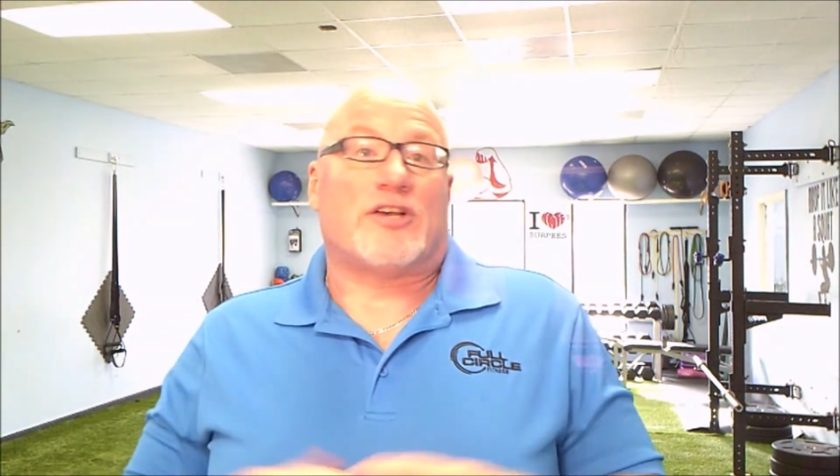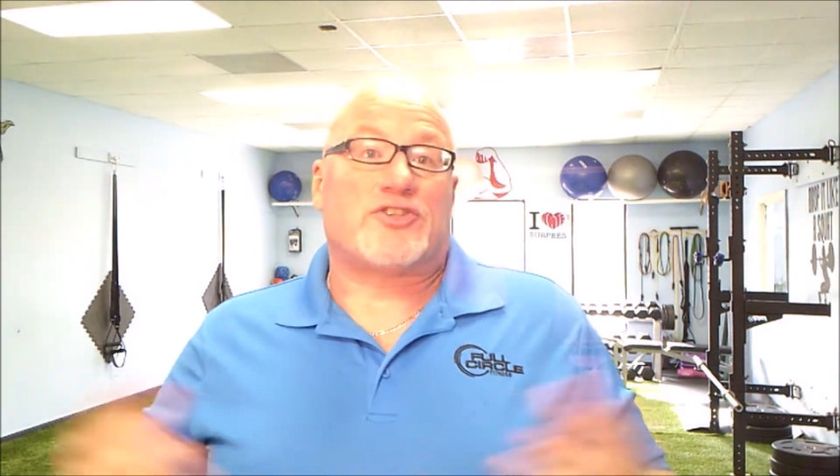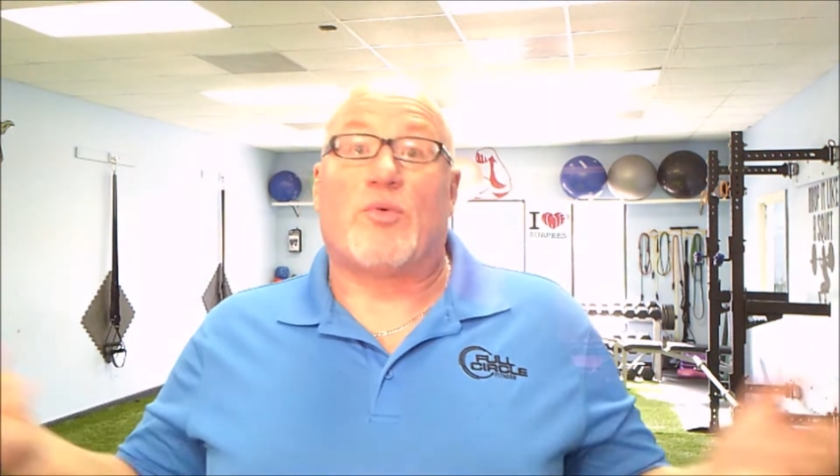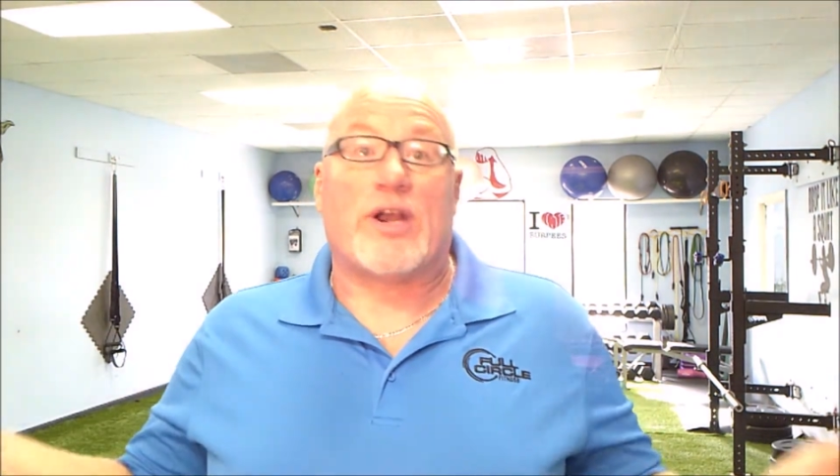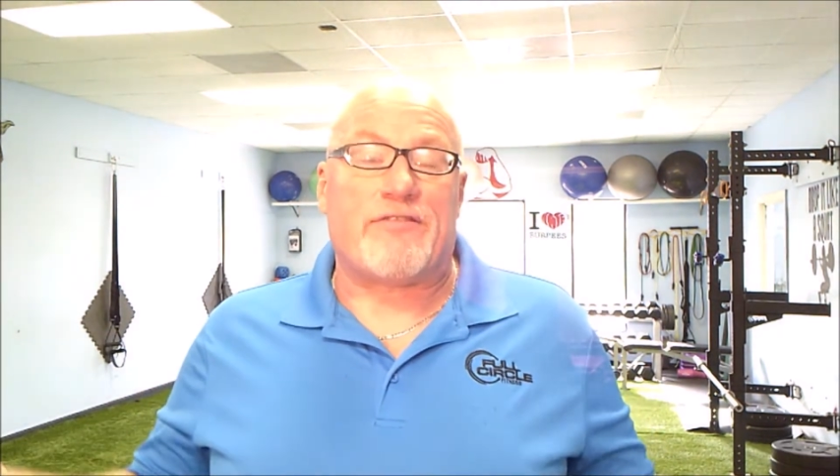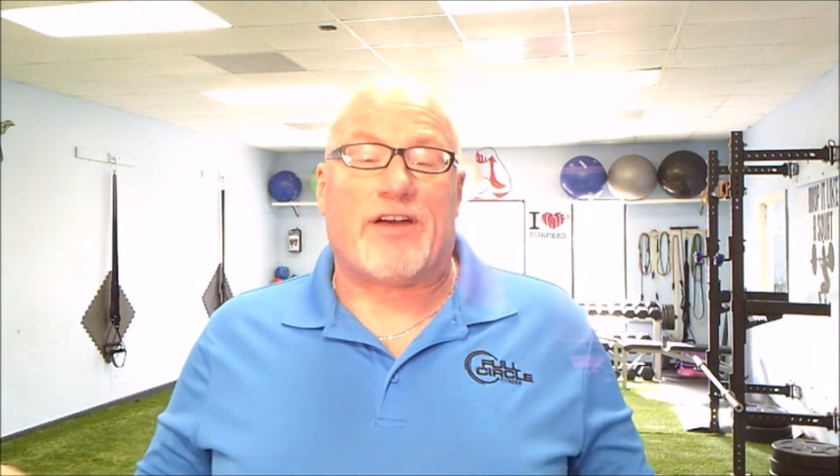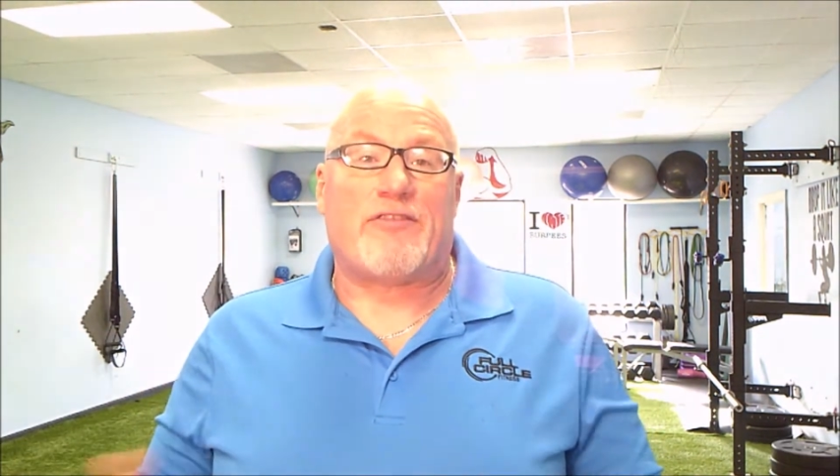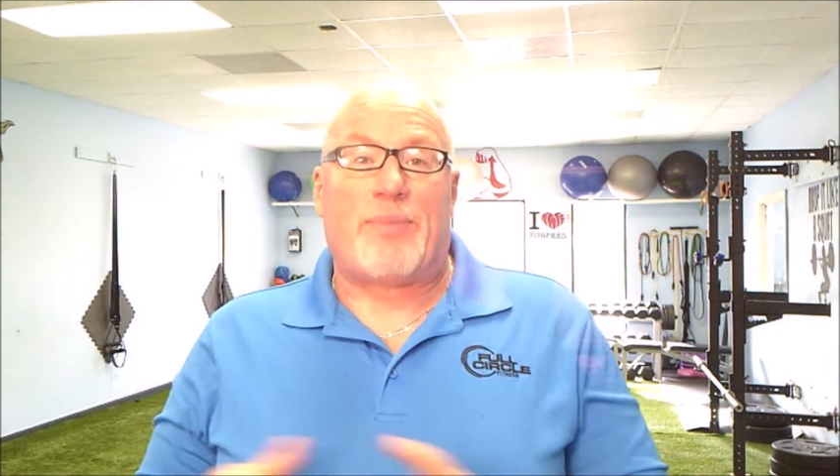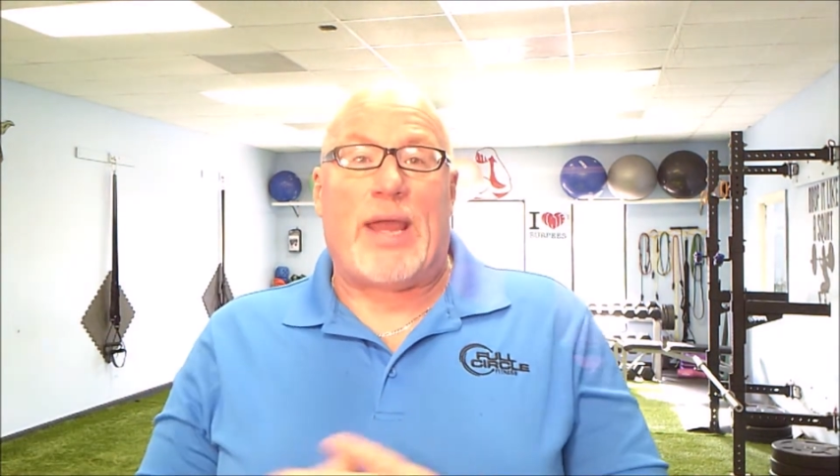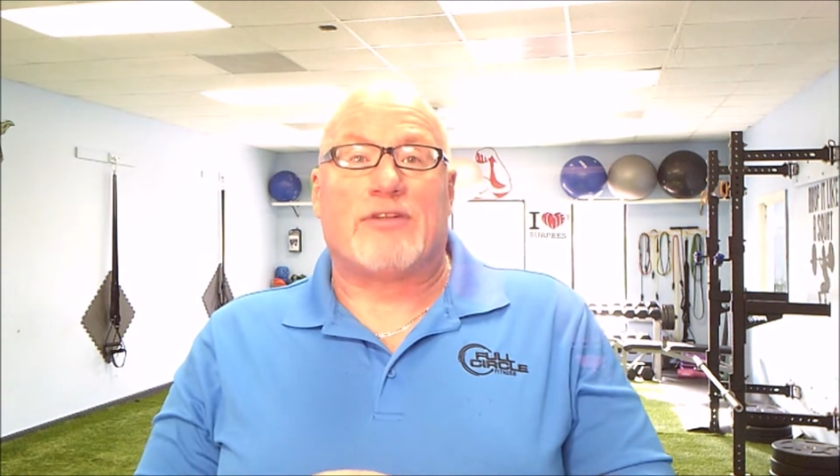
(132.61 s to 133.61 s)
25
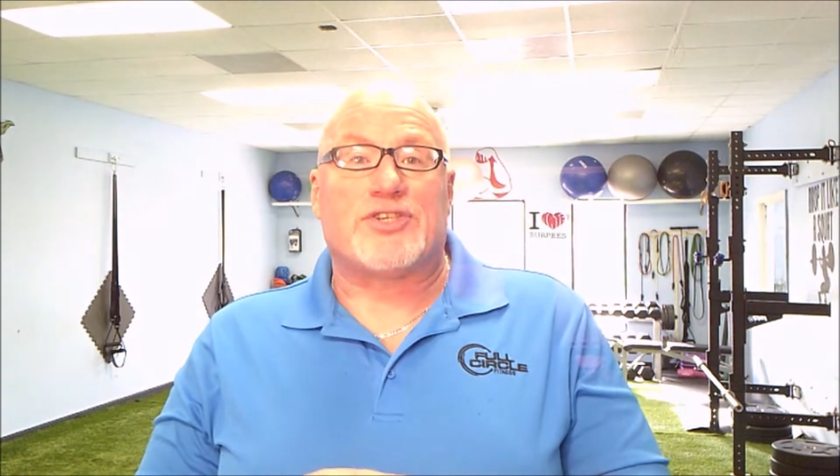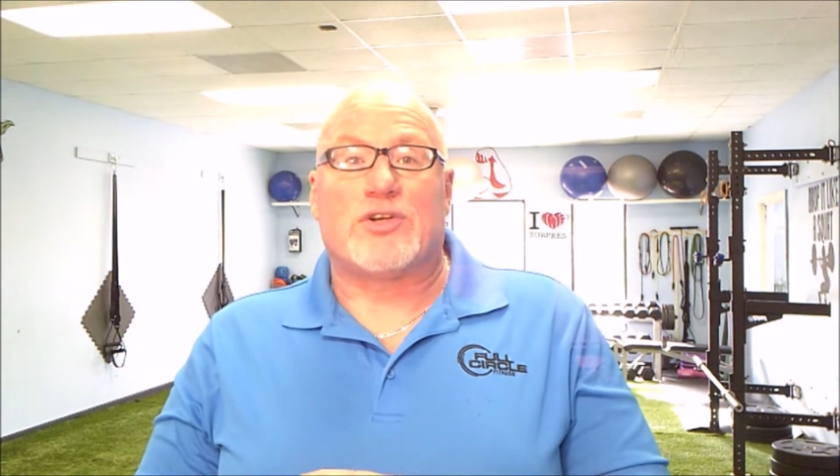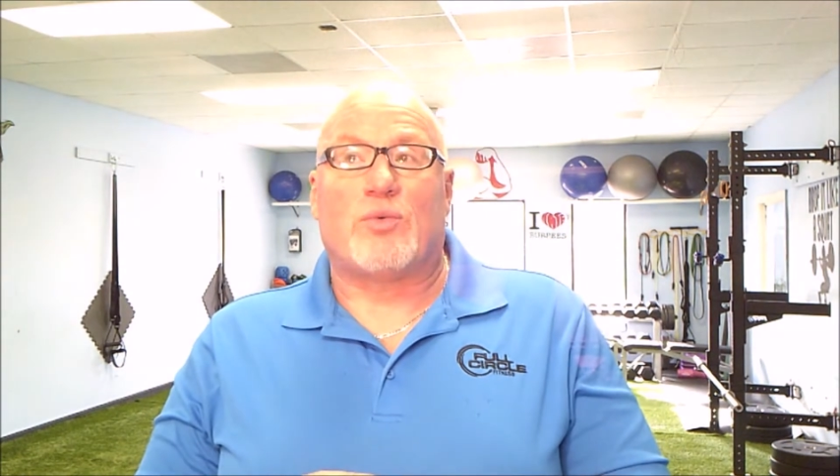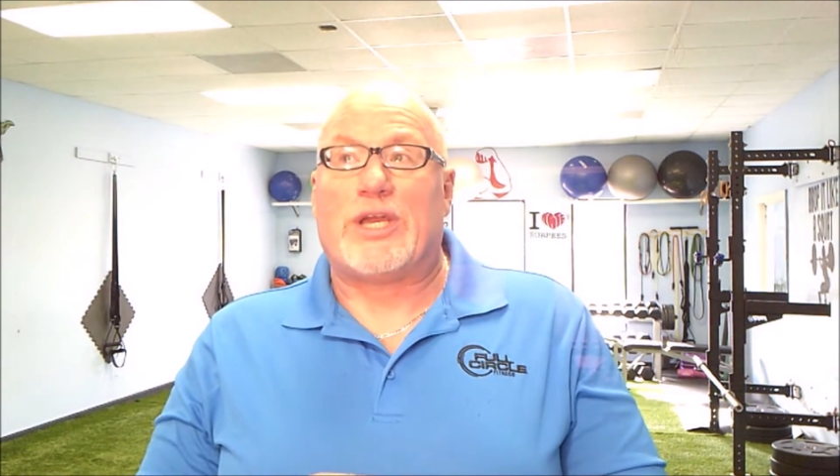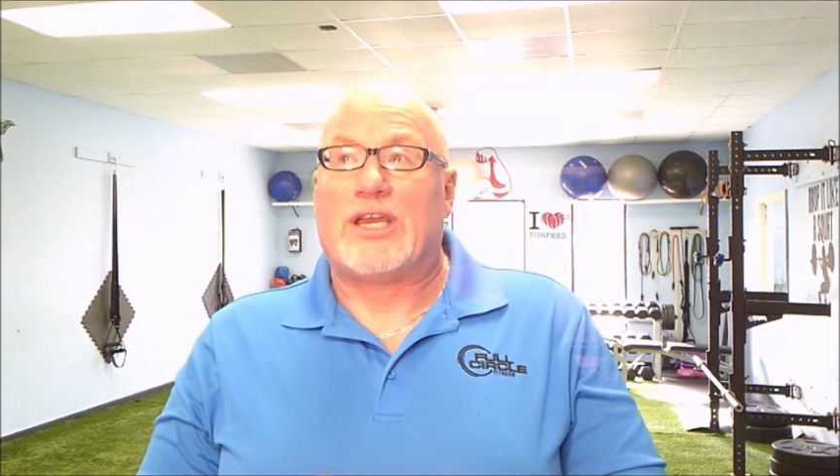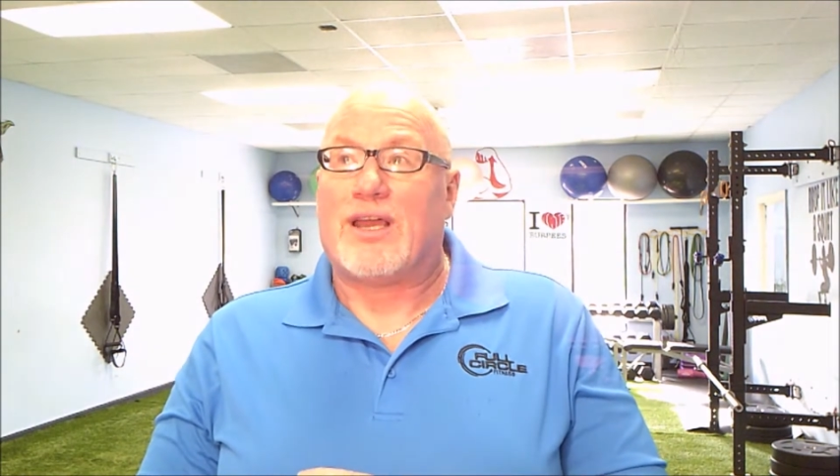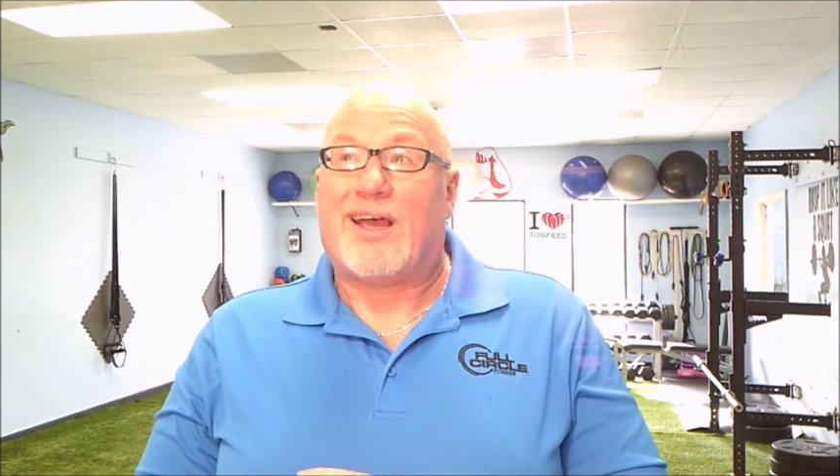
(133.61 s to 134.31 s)
pounds in a week.